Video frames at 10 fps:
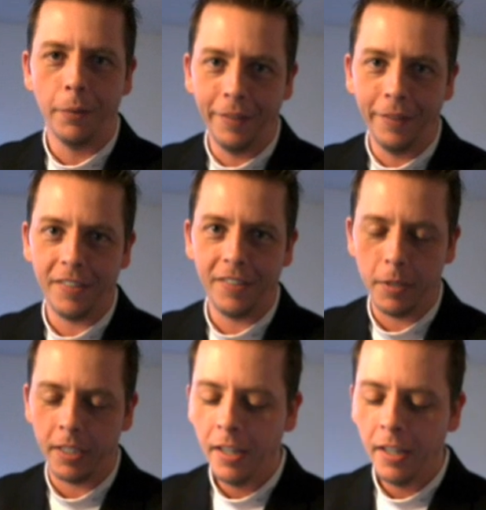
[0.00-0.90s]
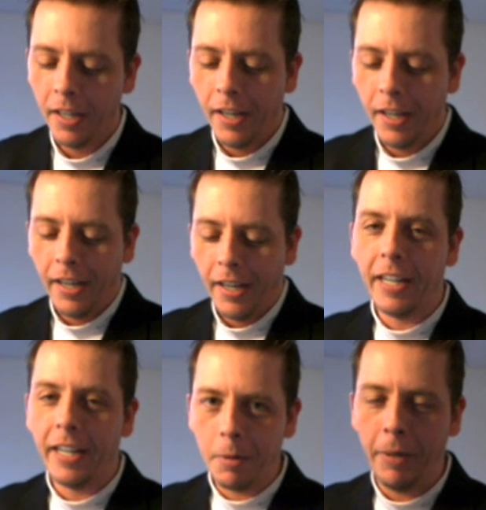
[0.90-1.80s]
believe me
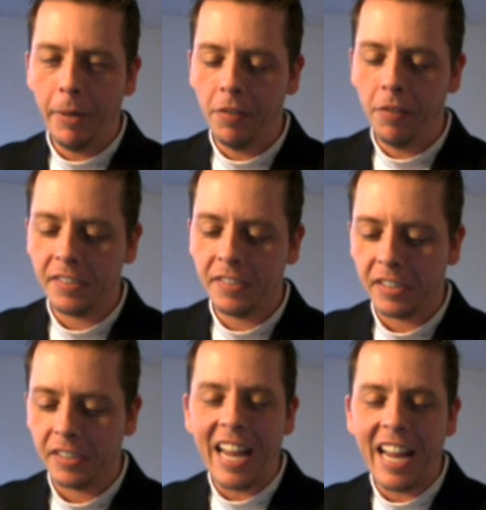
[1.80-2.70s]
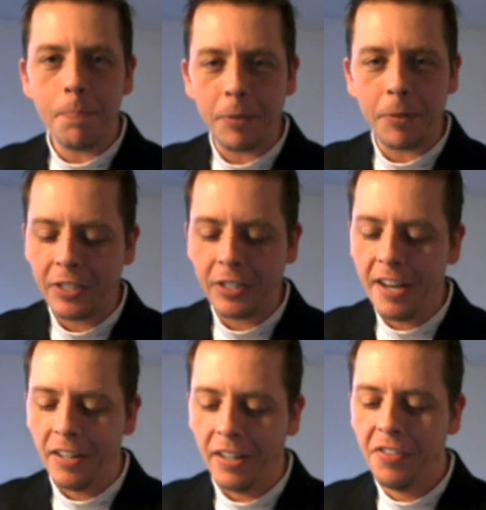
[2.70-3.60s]
and I'm going to paraphrase this
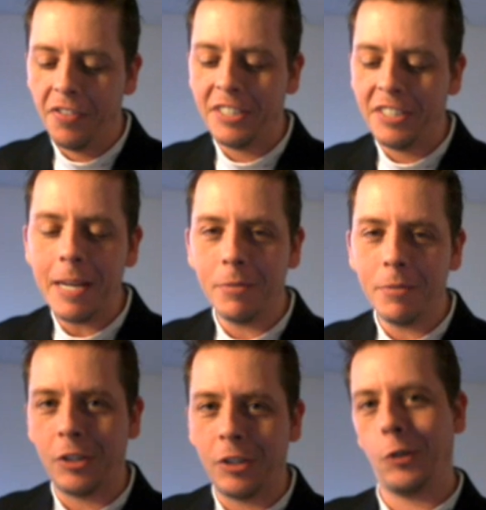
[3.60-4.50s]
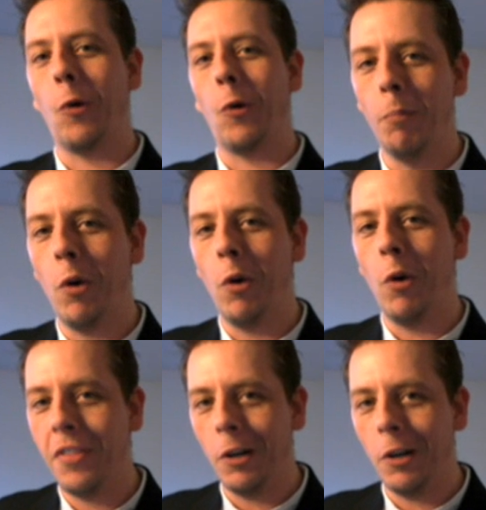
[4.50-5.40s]
90% of the teams that score more
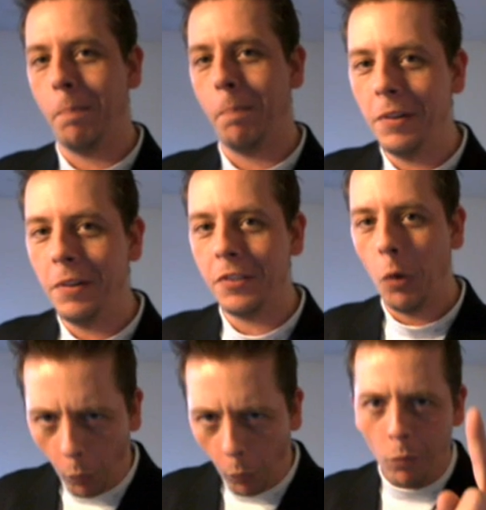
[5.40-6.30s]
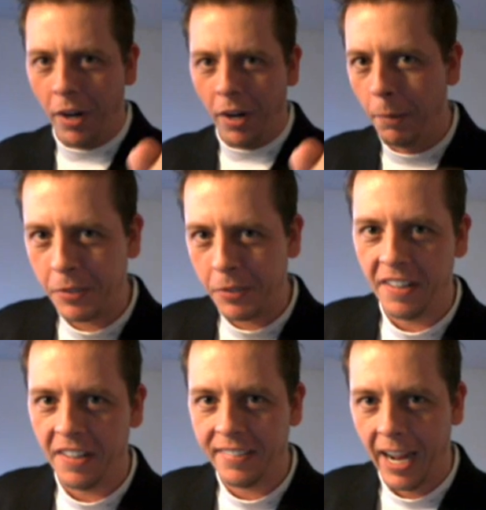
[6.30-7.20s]
than their opponents win
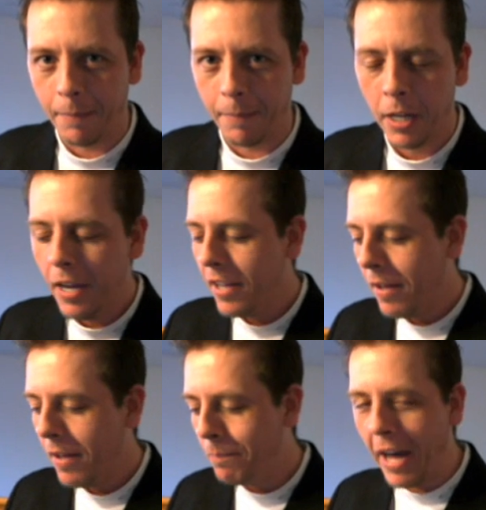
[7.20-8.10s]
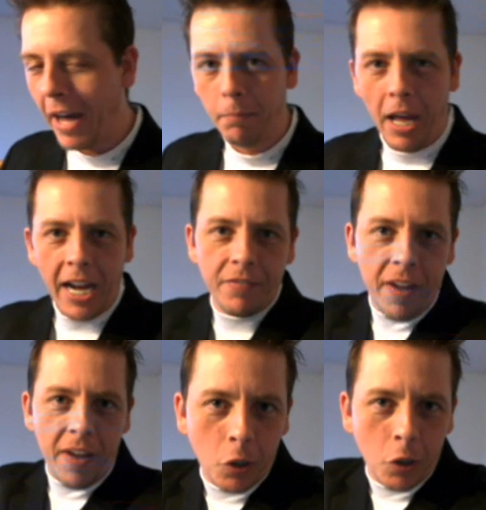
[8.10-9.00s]
100% of the time. Bottom line,
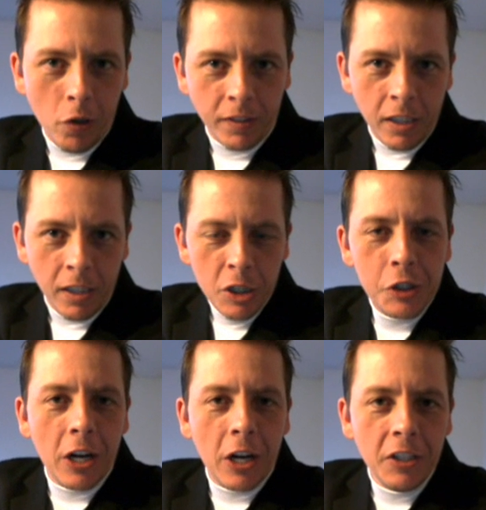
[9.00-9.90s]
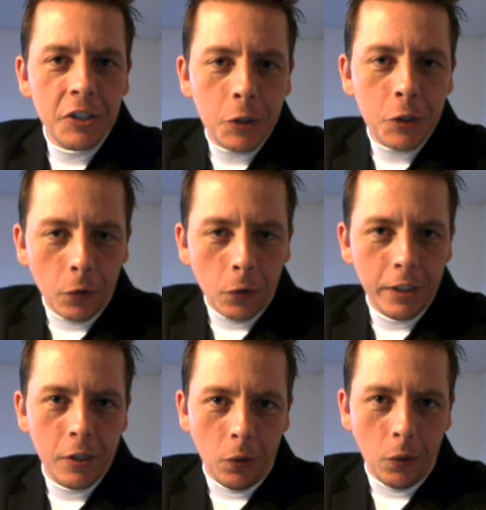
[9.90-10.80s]
Vancouver, start
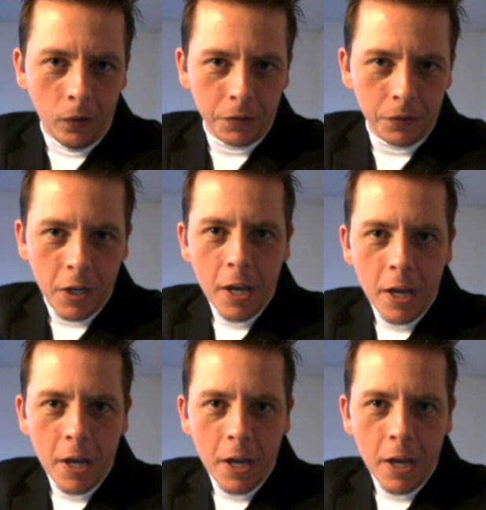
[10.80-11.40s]
scoring goals.